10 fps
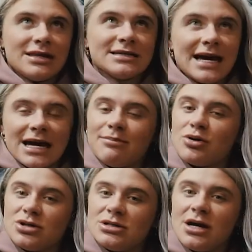second
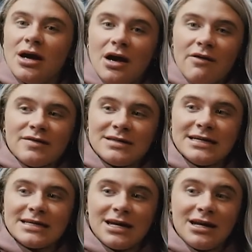push of off
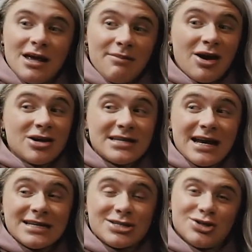season because
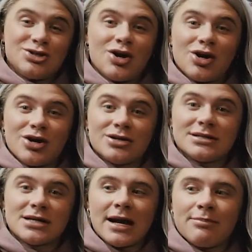then it's so close
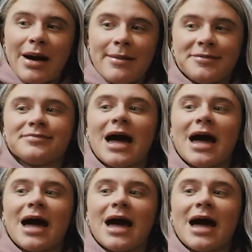to starting prep.